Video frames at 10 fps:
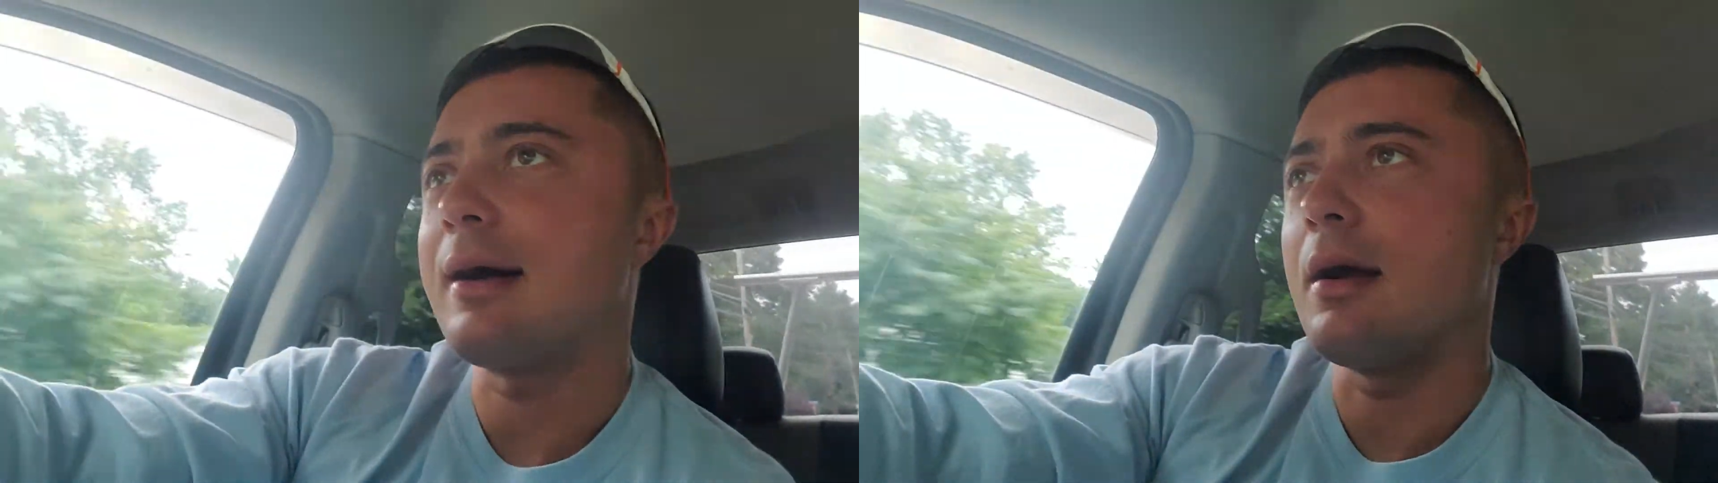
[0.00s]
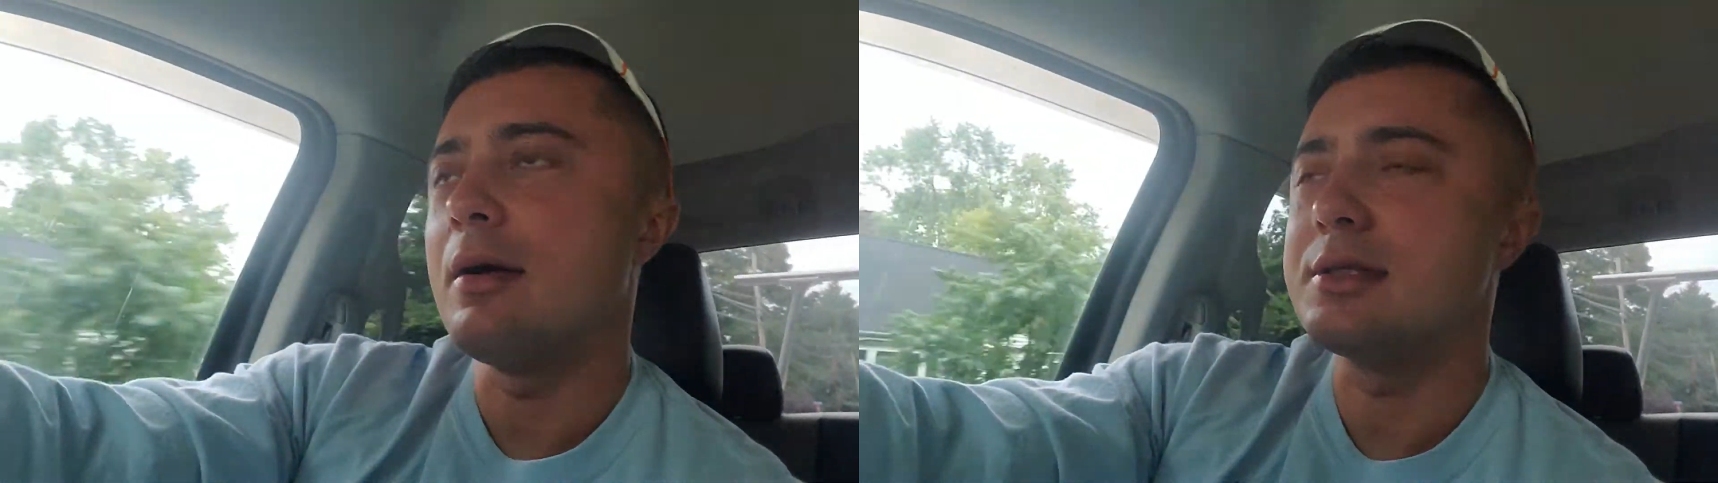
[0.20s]

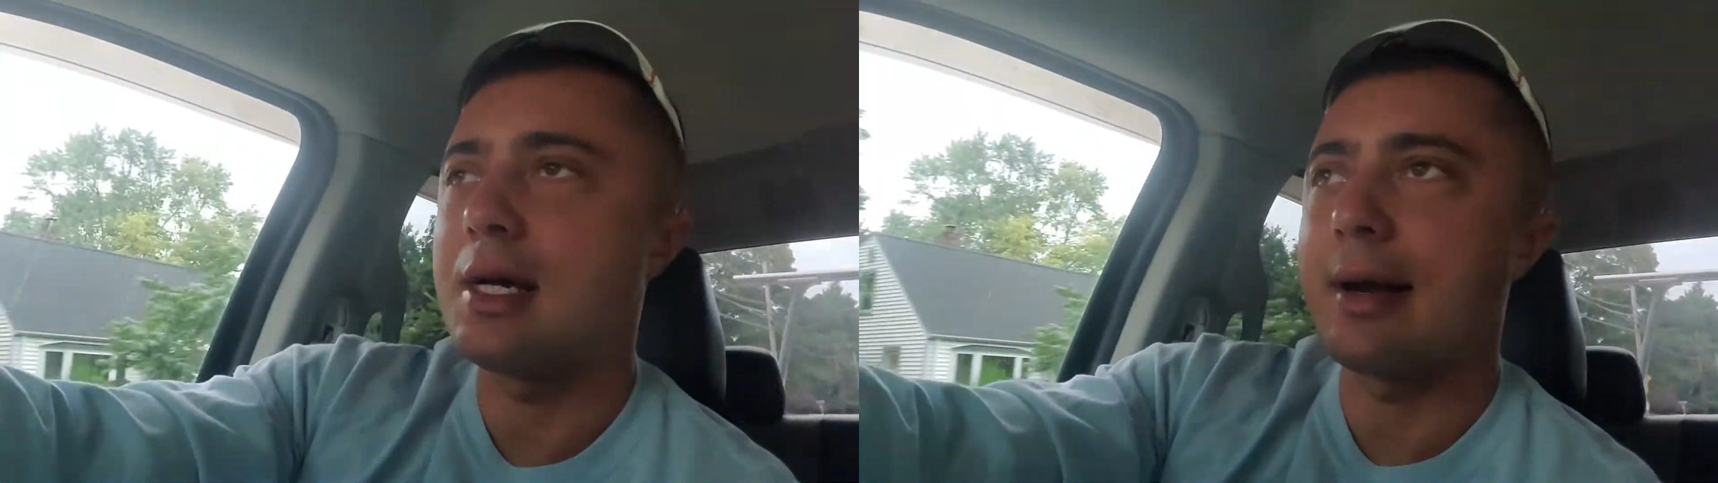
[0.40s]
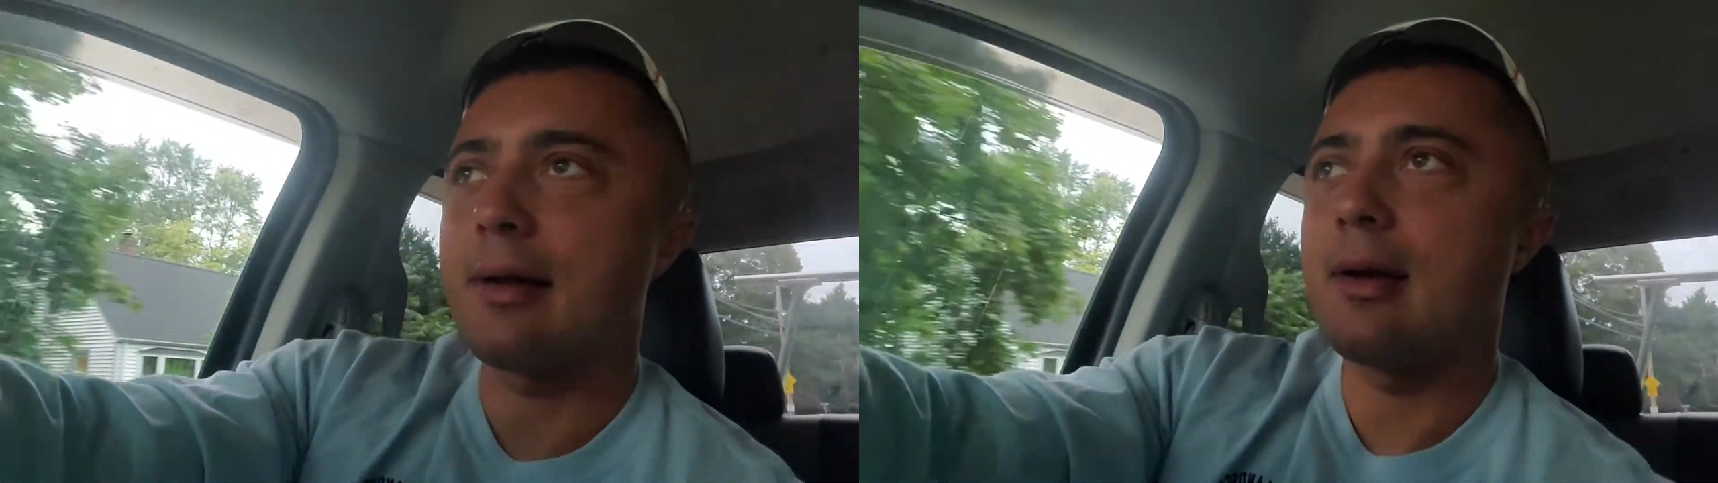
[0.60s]
I was
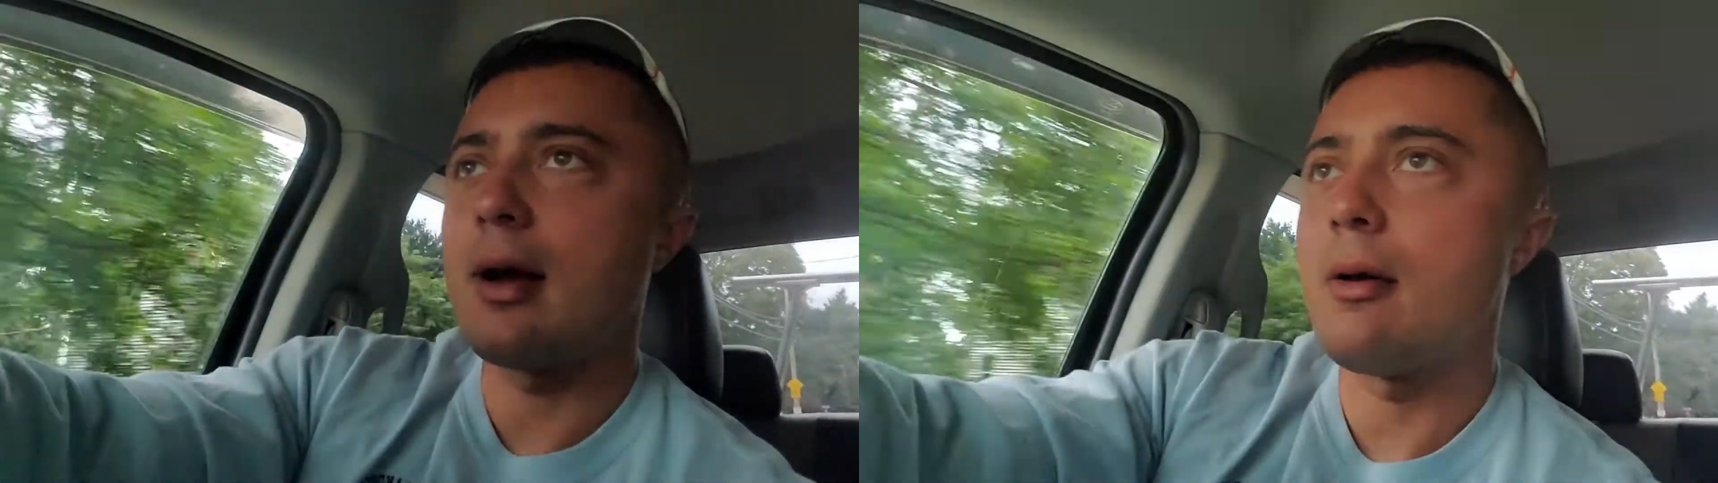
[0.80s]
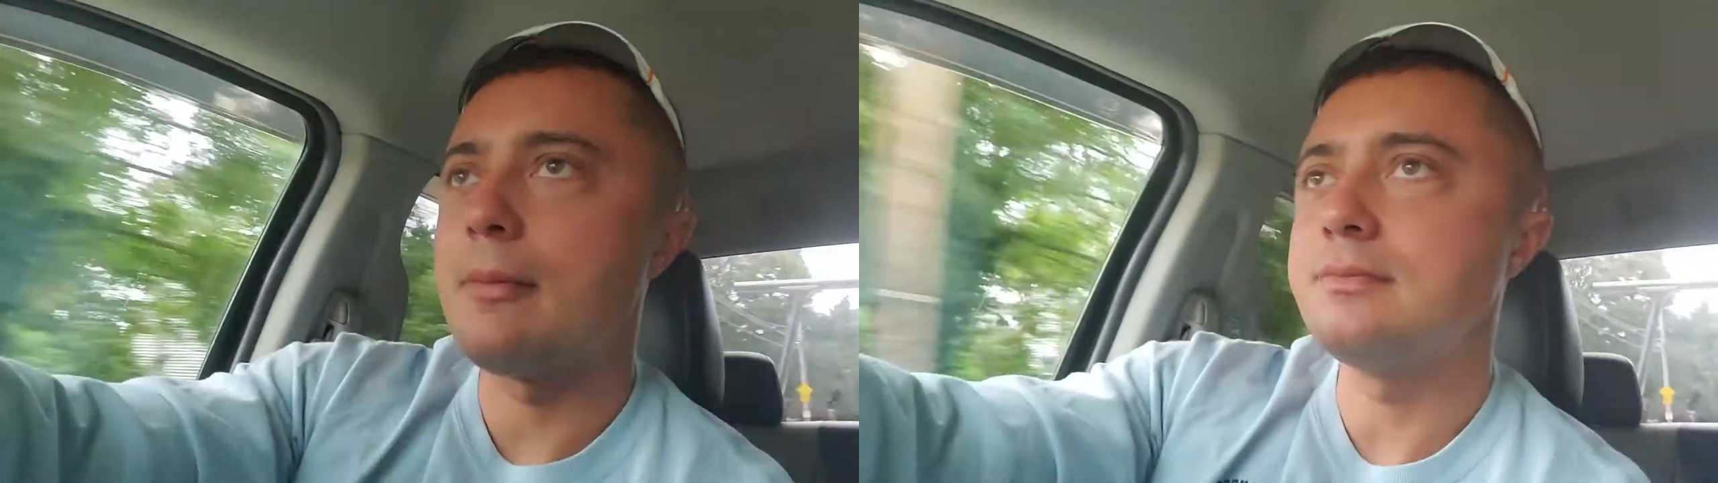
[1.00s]
like,
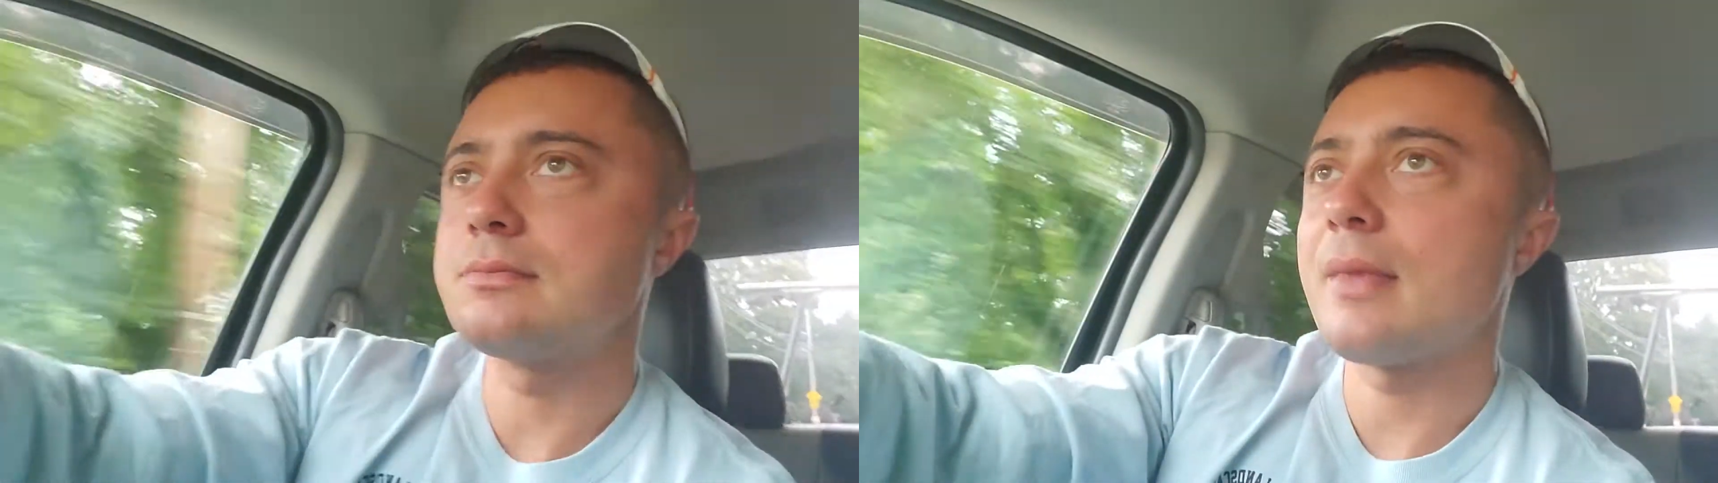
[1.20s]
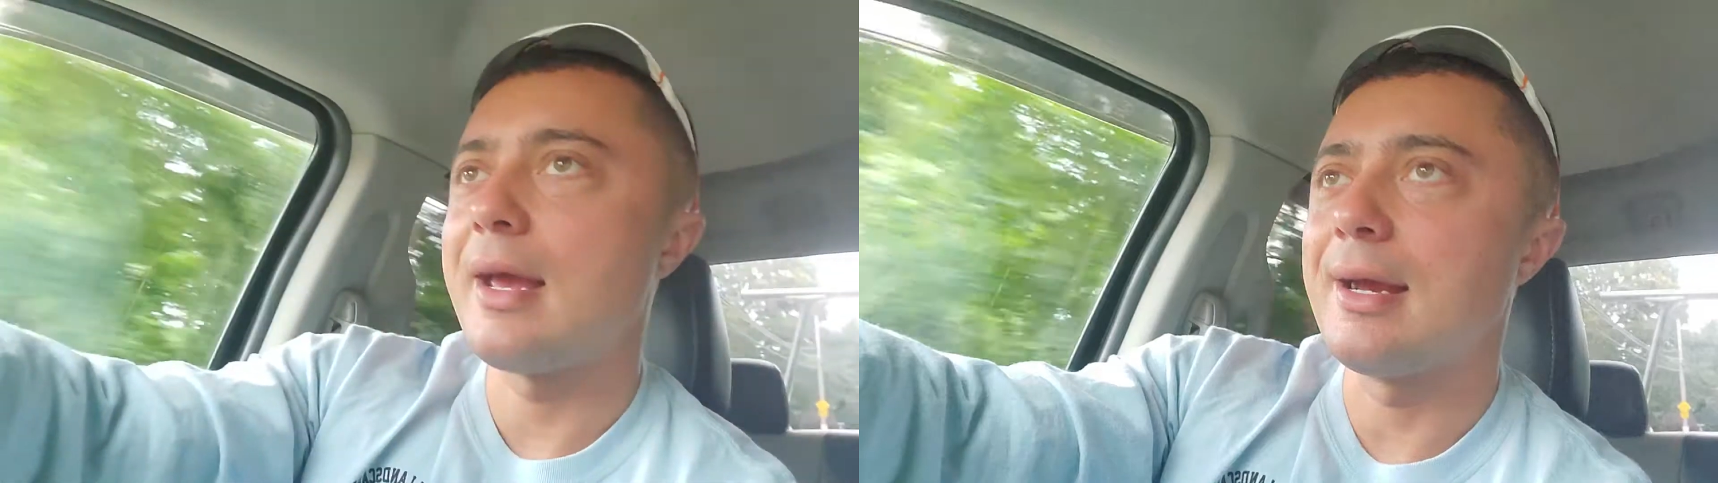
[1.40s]

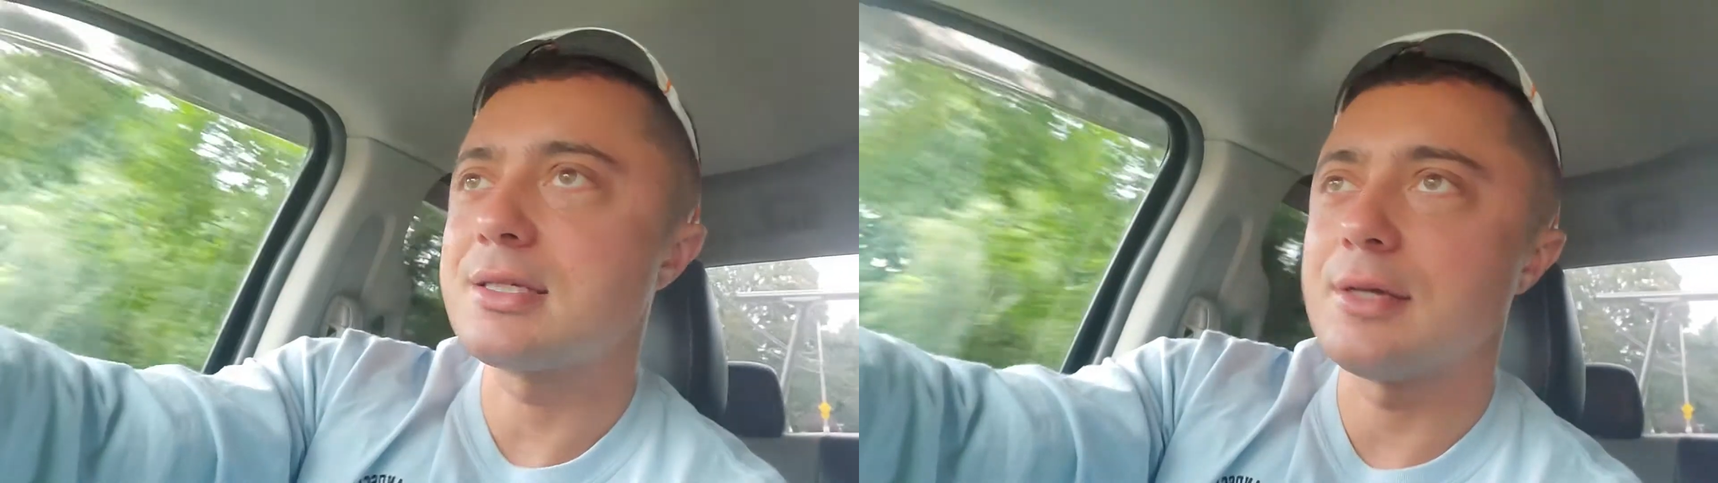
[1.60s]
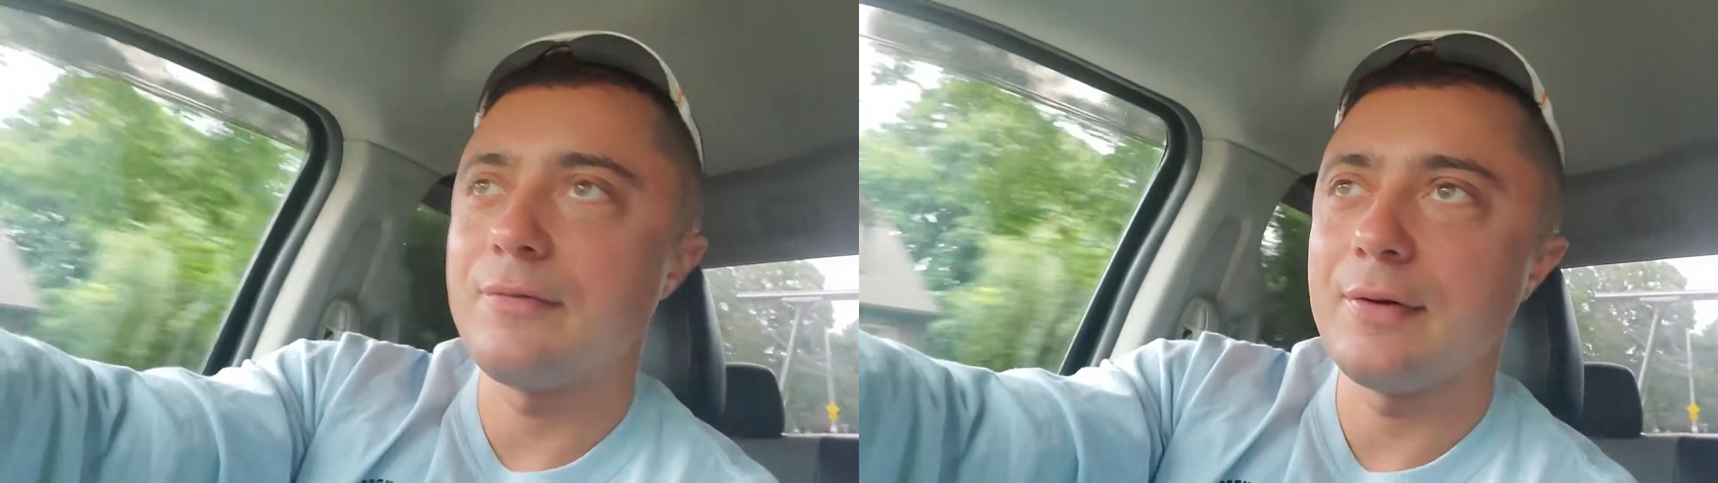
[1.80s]
an
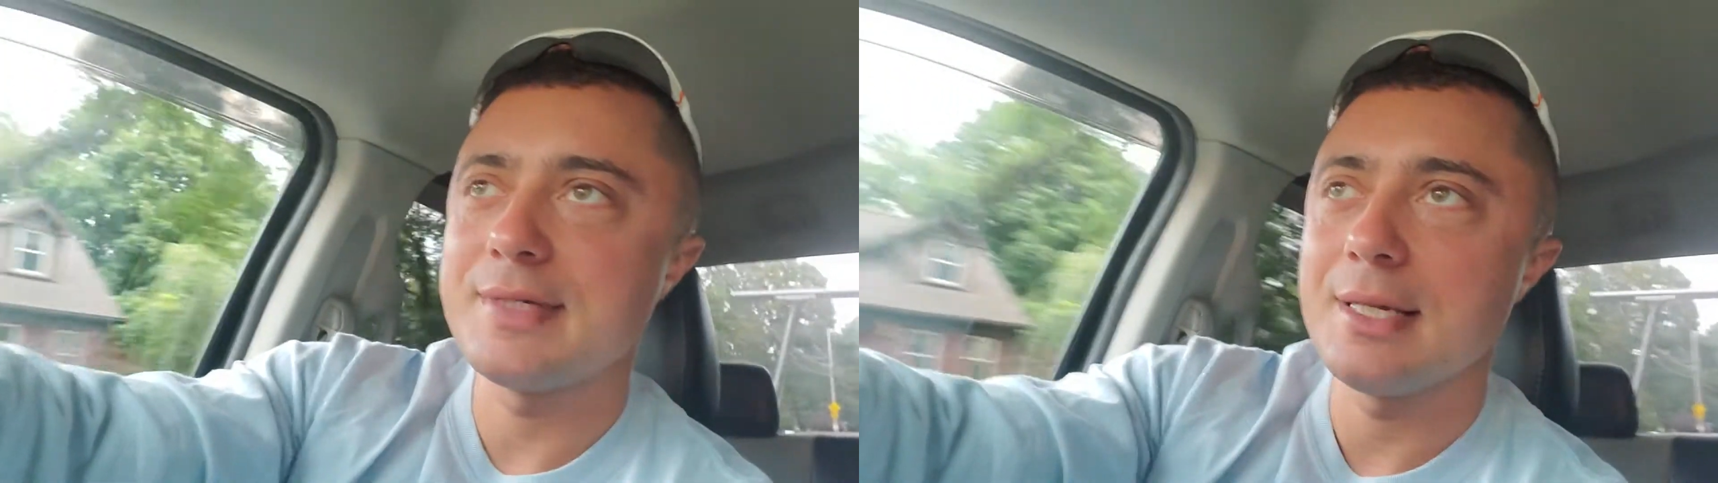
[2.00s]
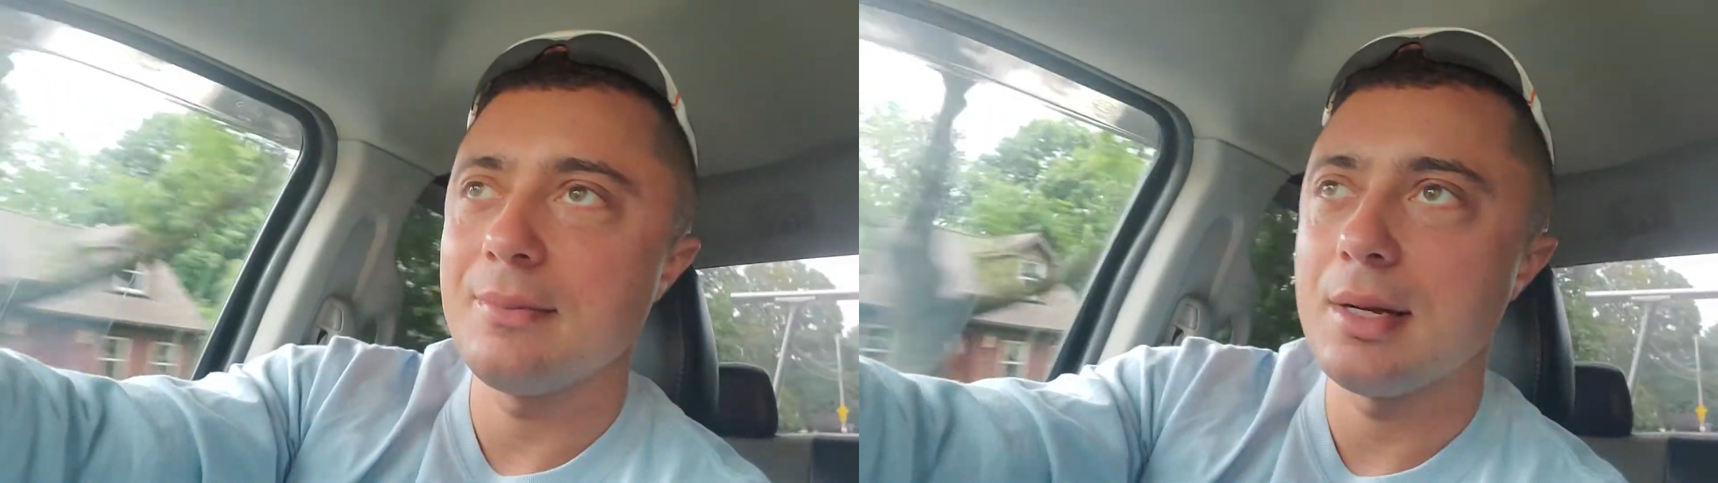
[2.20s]
extra 15